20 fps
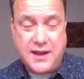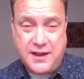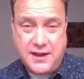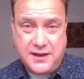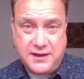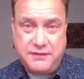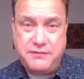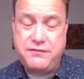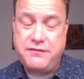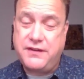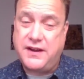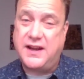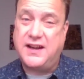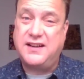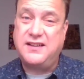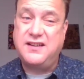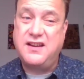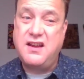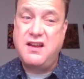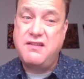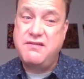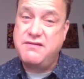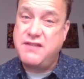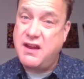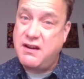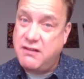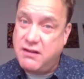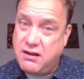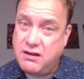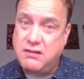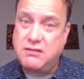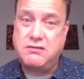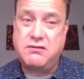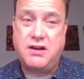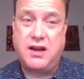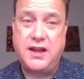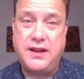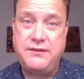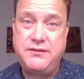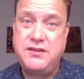And in fact, there are
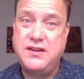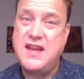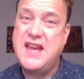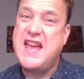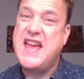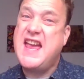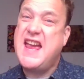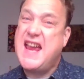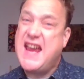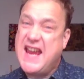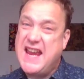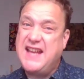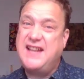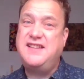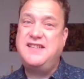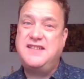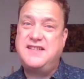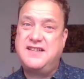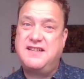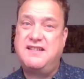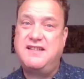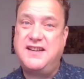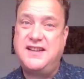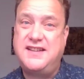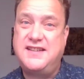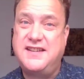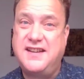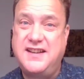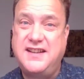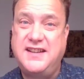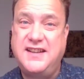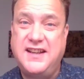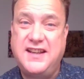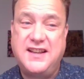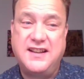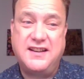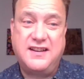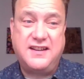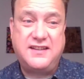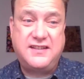graves inside St
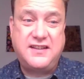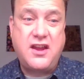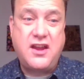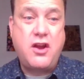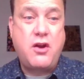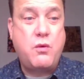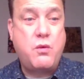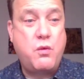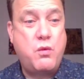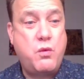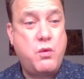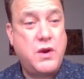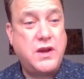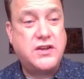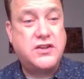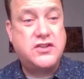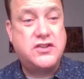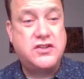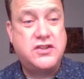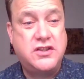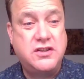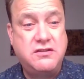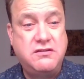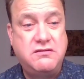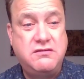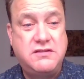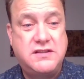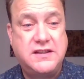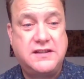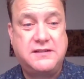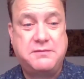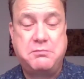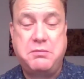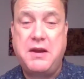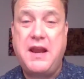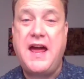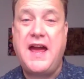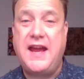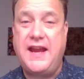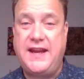Nicholas which do
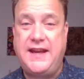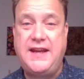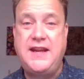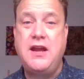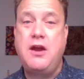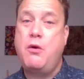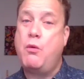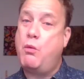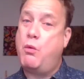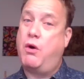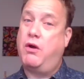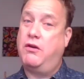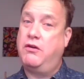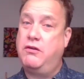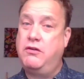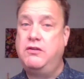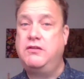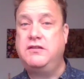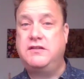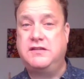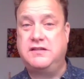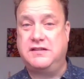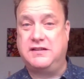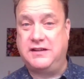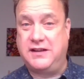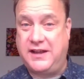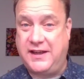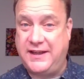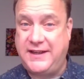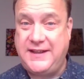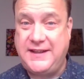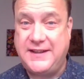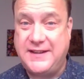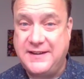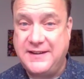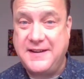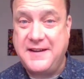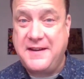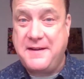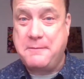display what looks like
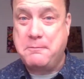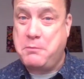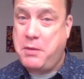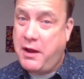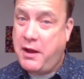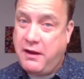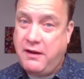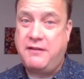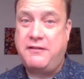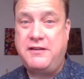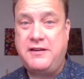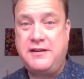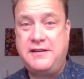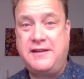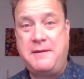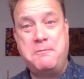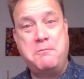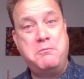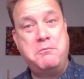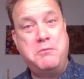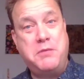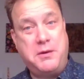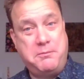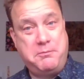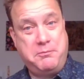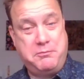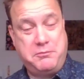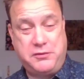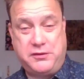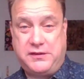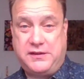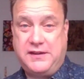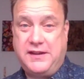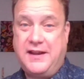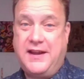pirate emblems.